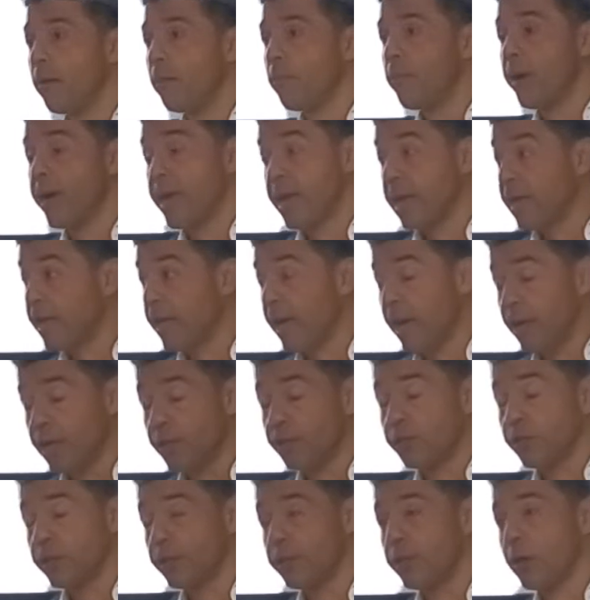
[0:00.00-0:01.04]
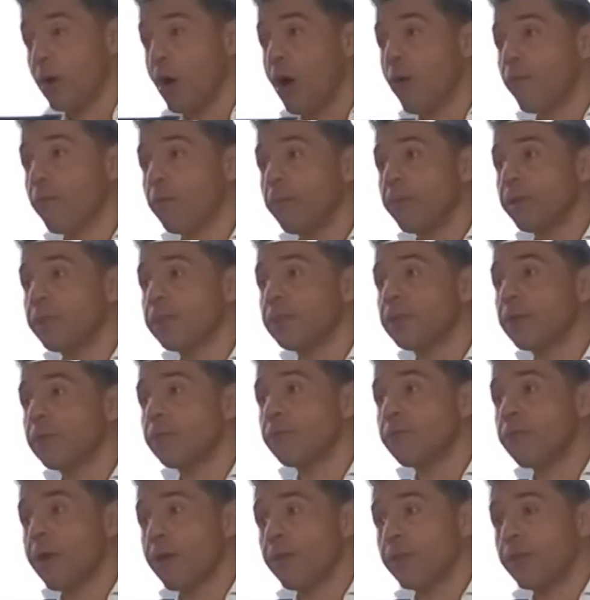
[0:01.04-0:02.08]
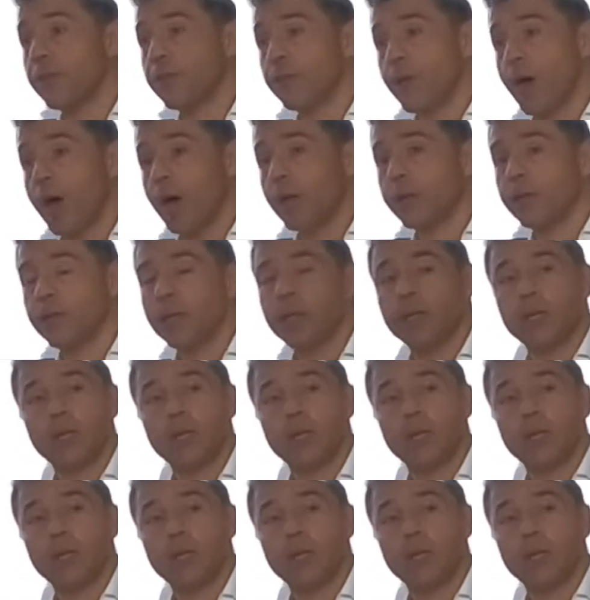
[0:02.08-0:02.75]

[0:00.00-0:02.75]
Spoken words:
by engaging the government rather than